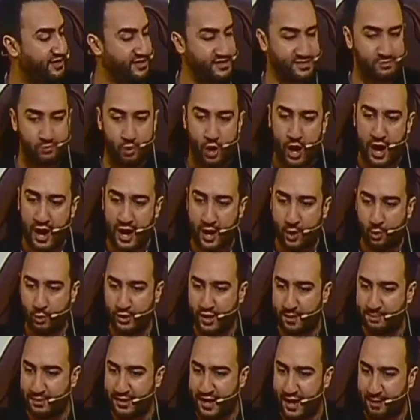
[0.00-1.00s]
is
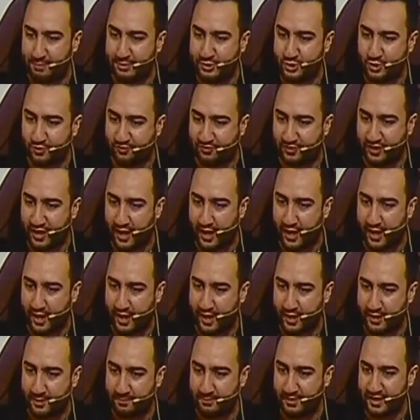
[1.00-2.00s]
Muawiyah bin Abi
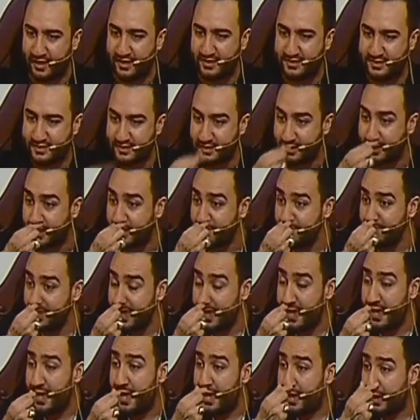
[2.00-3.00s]
Sufyan. Yes?
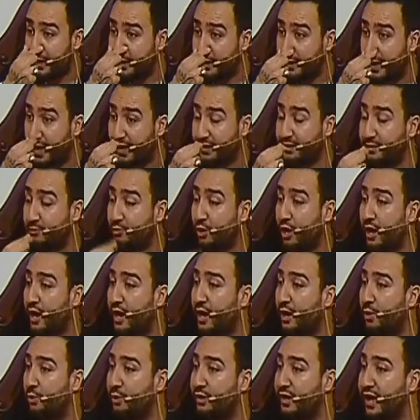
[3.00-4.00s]
Yani
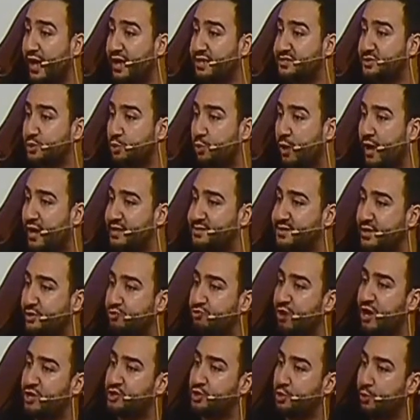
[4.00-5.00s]
Muawiyah has quite a
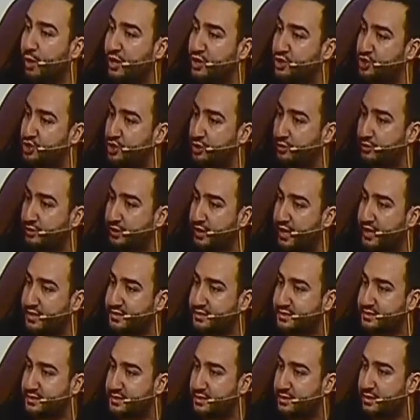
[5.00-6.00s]
graduation,
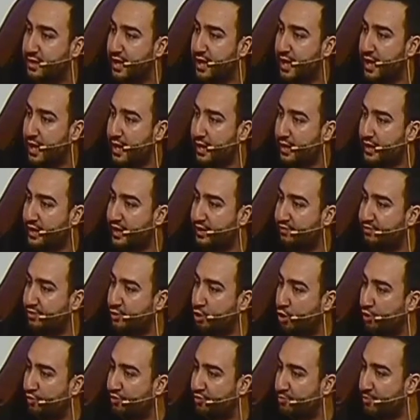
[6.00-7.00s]
yes? Even
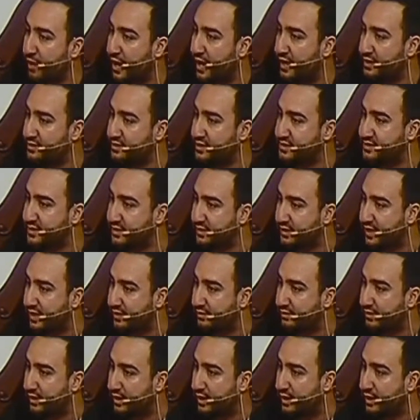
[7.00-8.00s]
Uthman doesn't
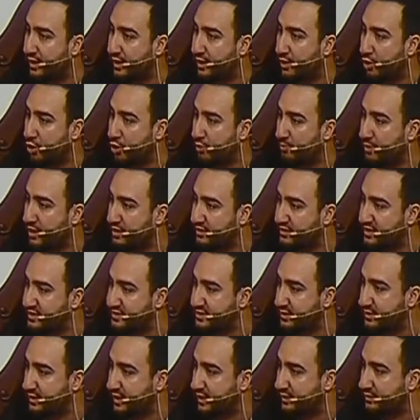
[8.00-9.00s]
get there, Umar
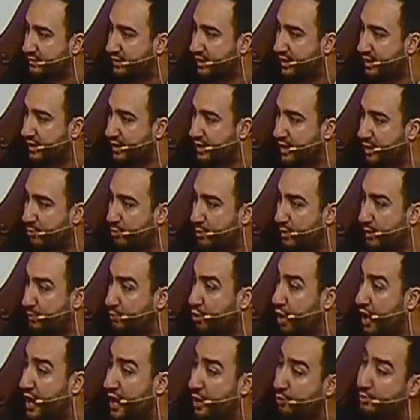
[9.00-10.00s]
doesn't get there,
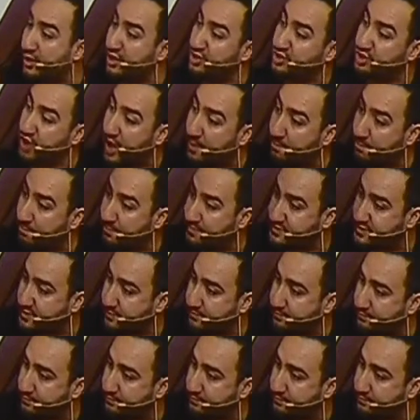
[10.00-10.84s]
Muawiyah jumped.